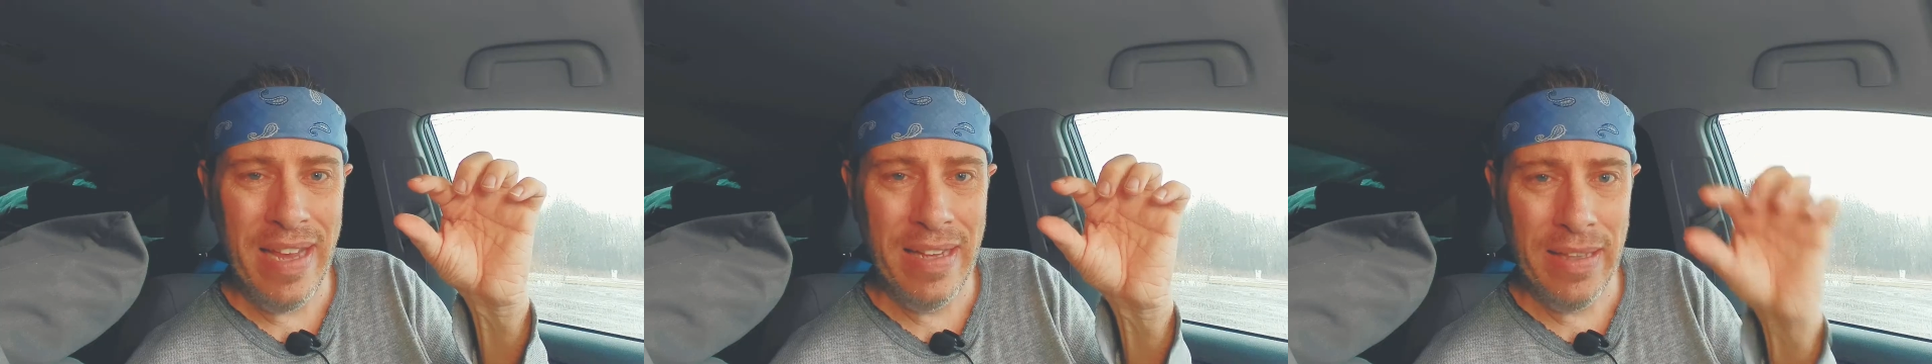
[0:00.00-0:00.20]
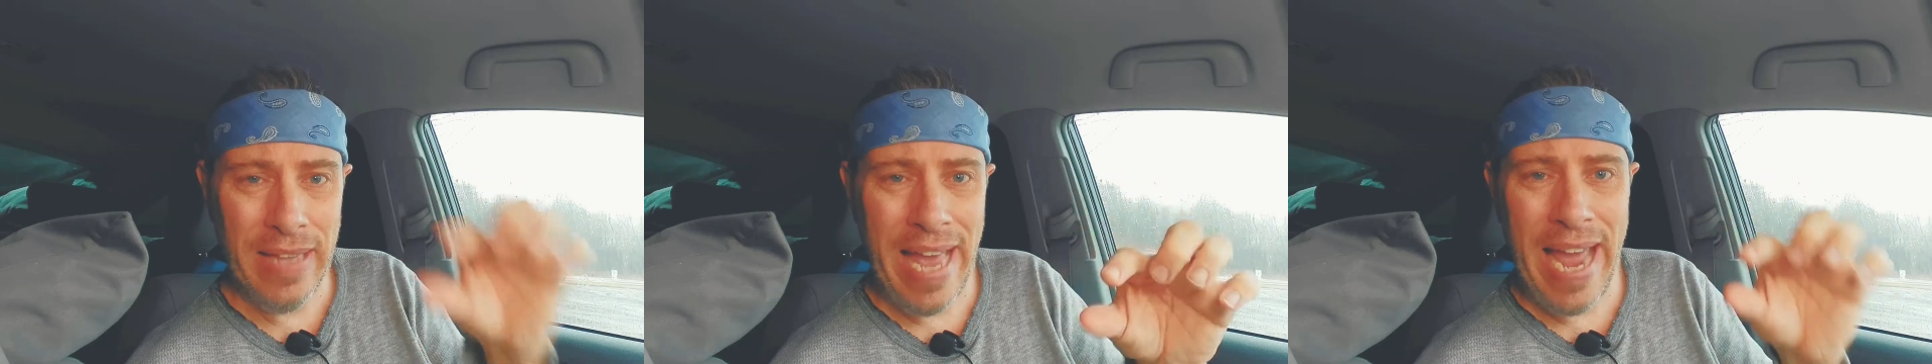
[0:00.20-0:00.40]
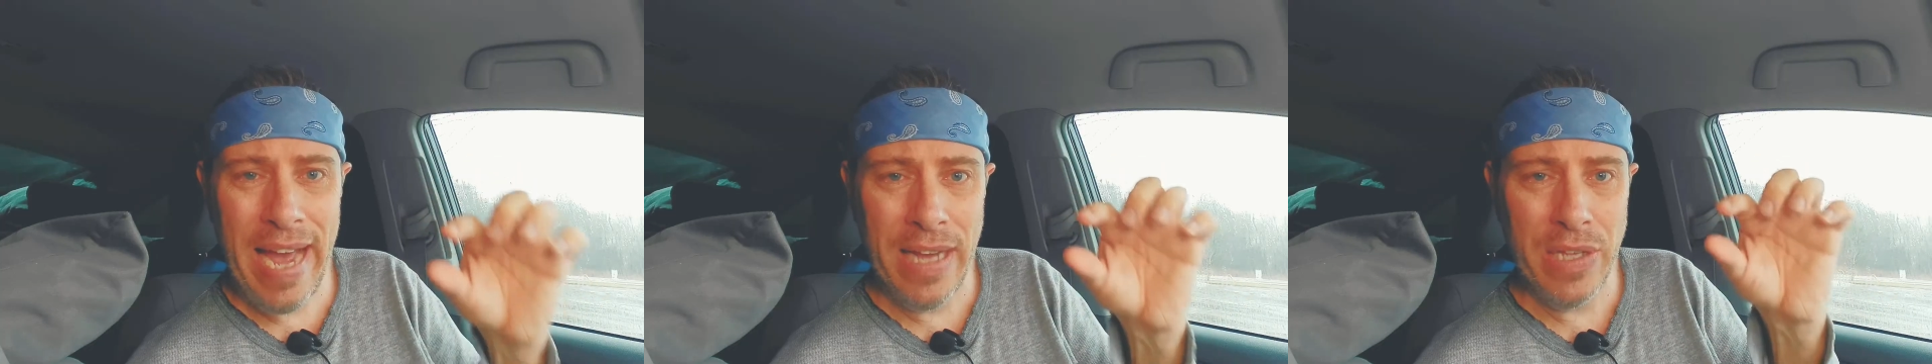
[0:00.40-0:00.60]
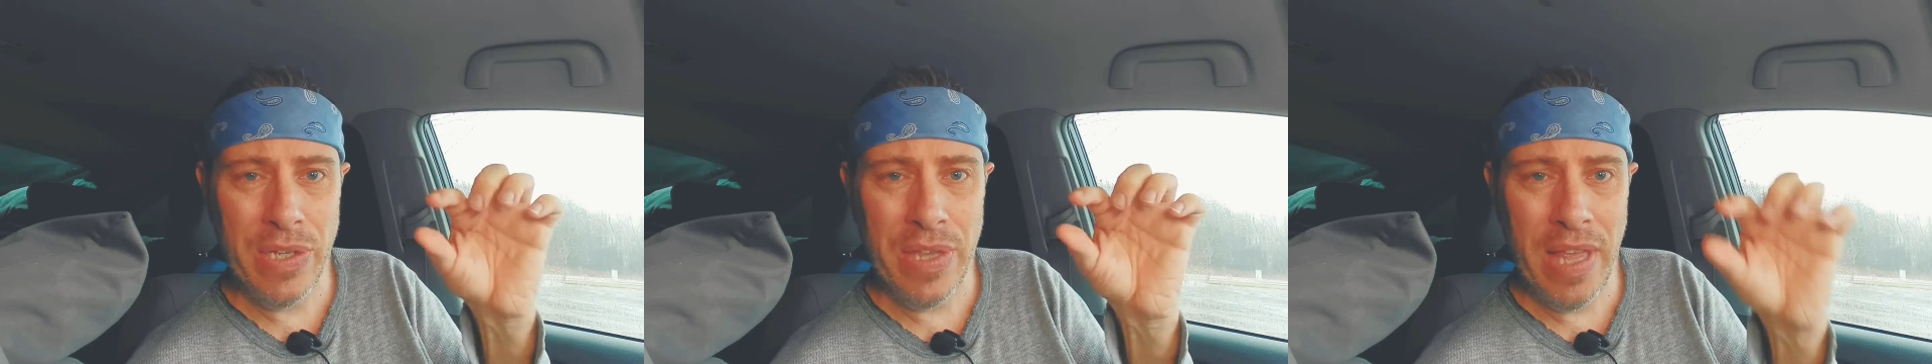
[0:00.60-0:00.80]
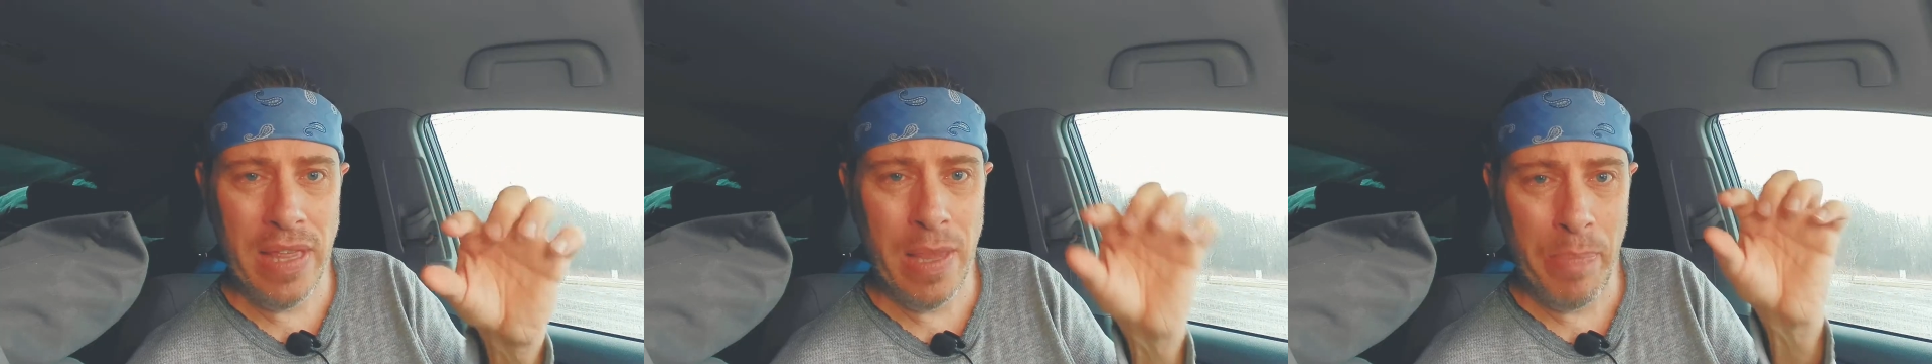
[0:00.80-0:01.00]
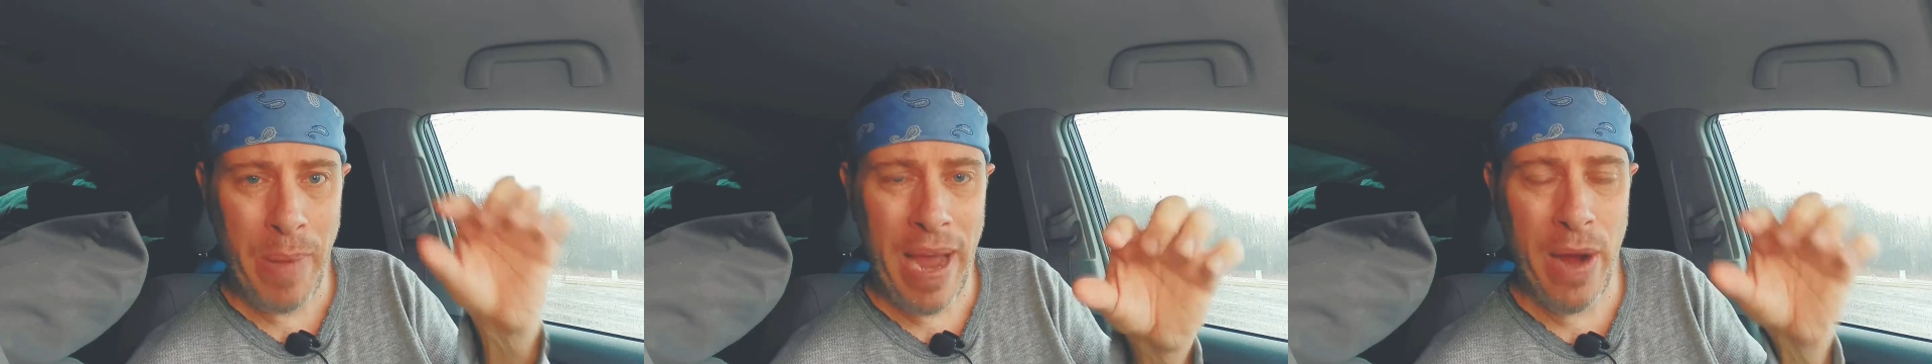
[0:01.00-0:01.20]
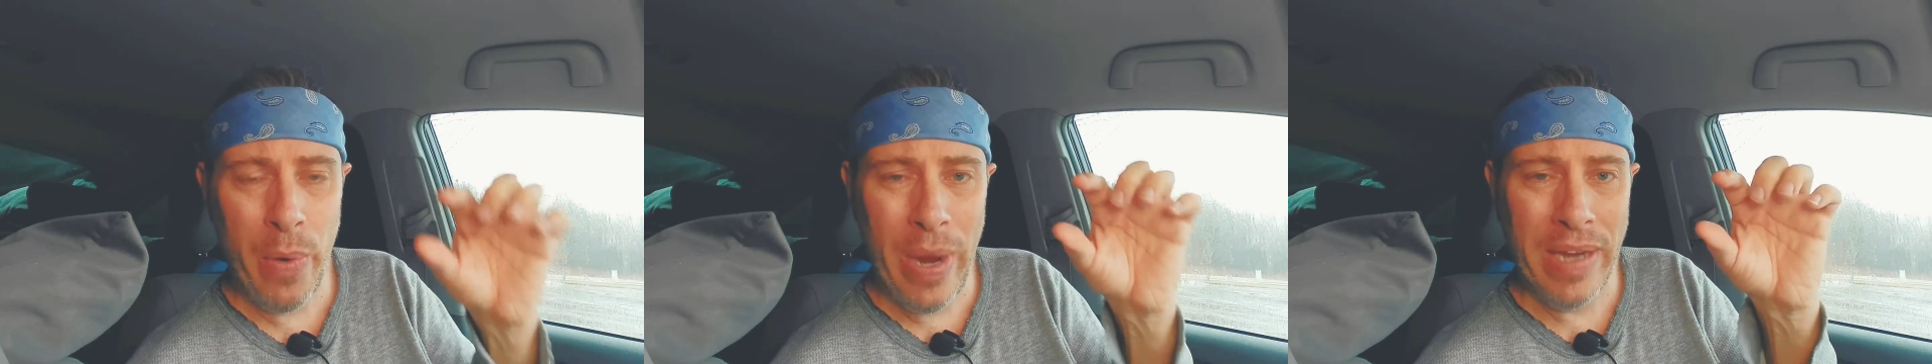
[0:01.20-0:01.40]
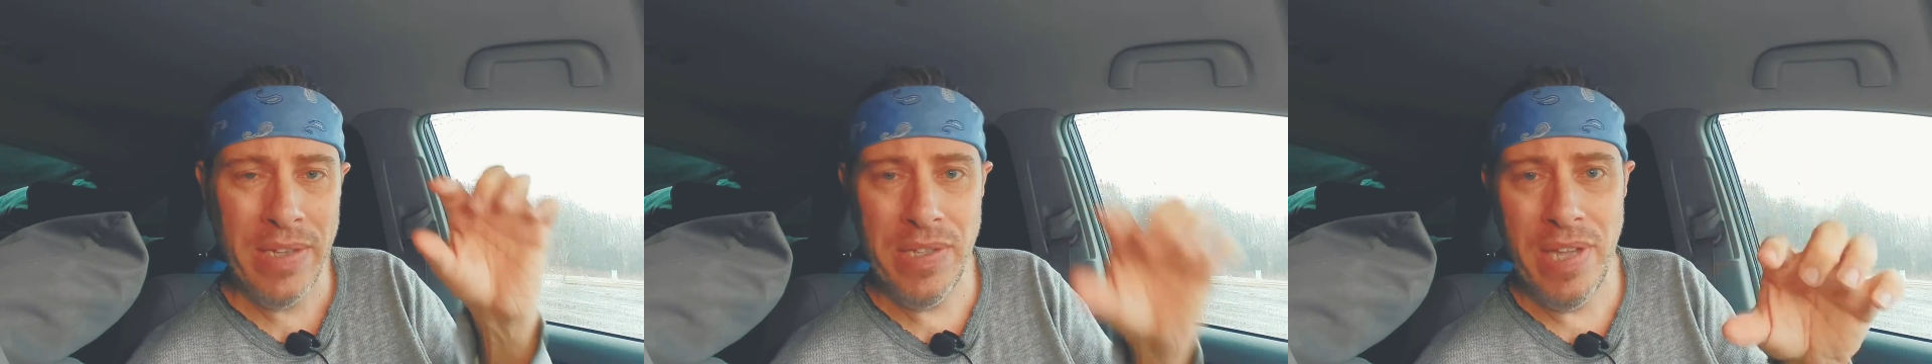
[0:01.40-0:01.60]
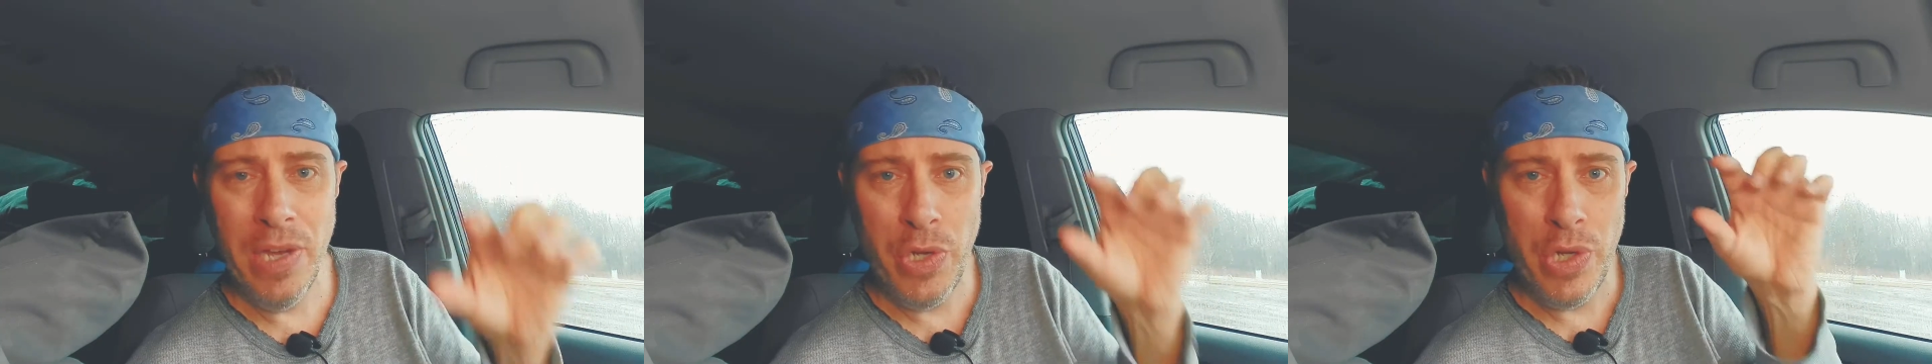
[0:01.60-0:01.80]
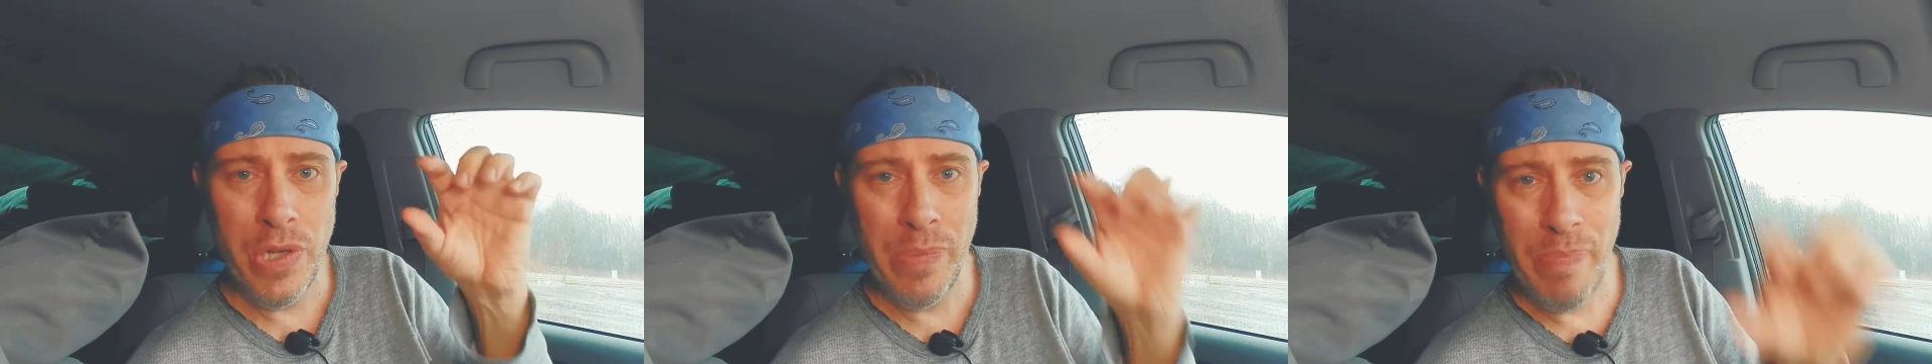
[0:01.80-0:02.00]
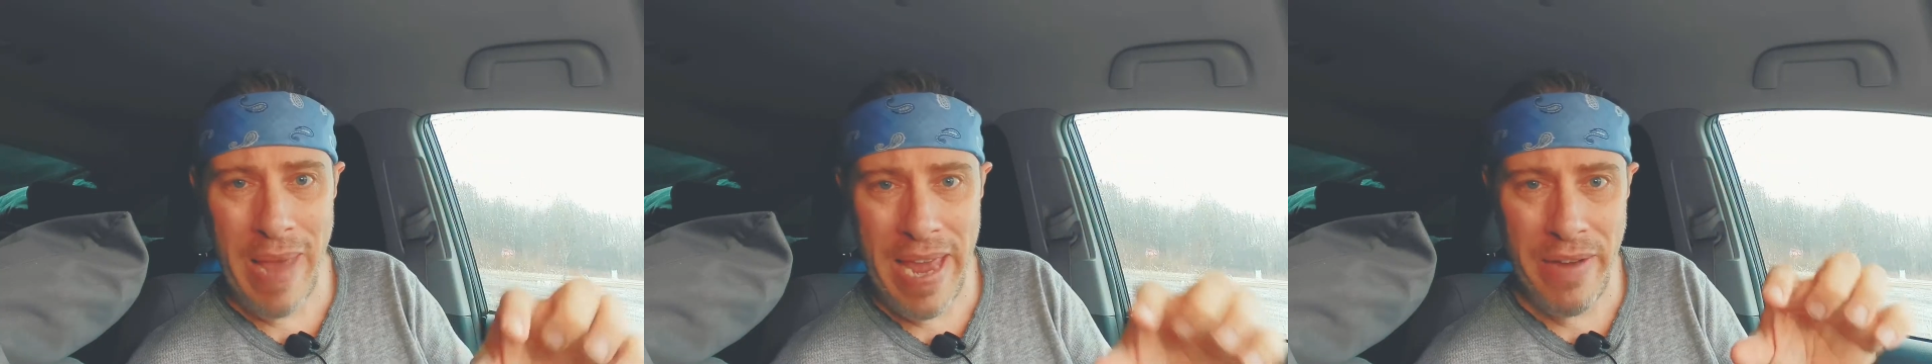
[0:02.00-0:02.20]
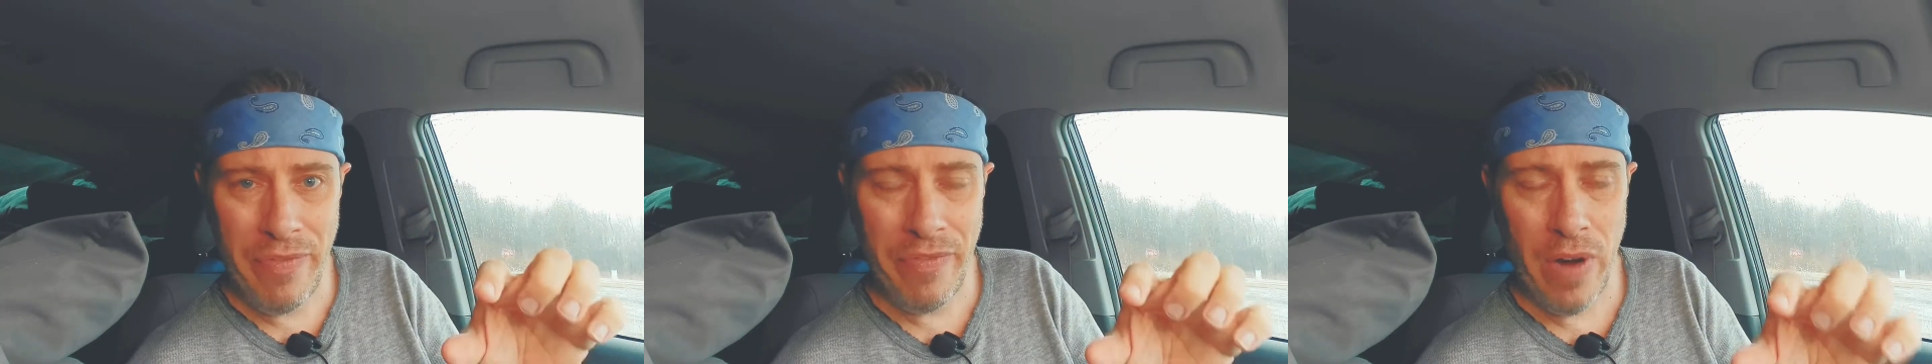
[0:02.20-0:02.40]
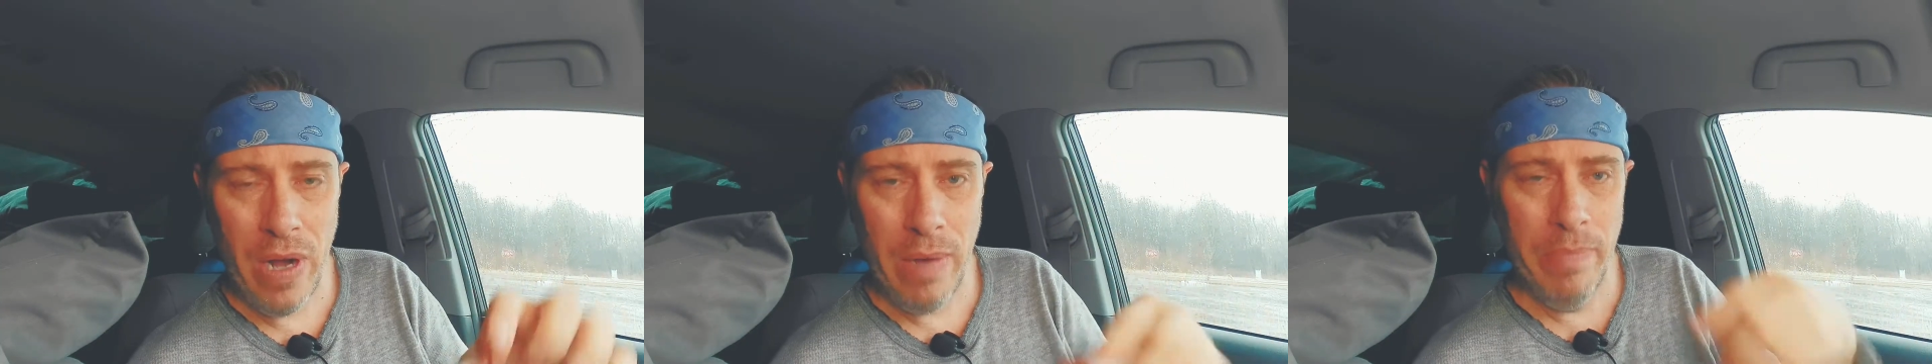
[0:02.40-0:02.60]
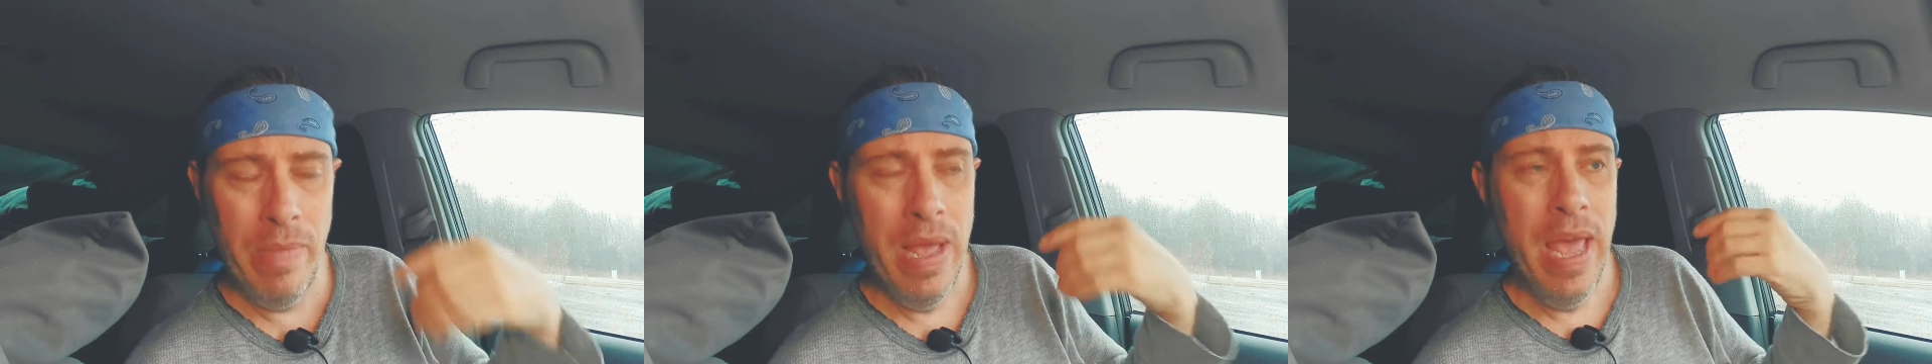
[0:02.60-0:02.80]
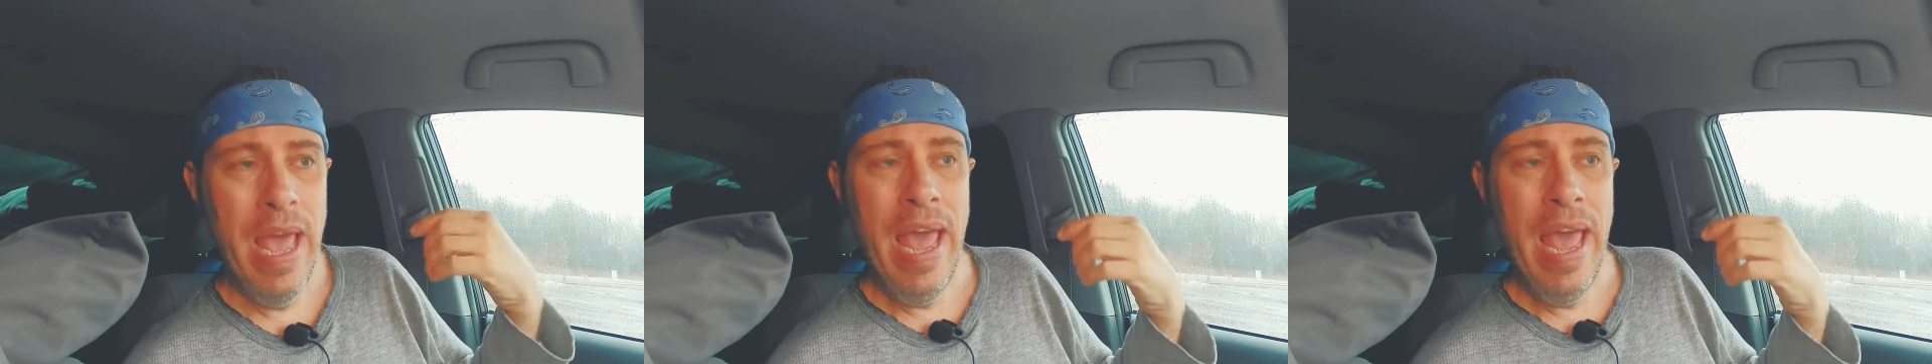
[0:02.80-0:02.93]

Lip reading: glass that the Pyrex dish is made from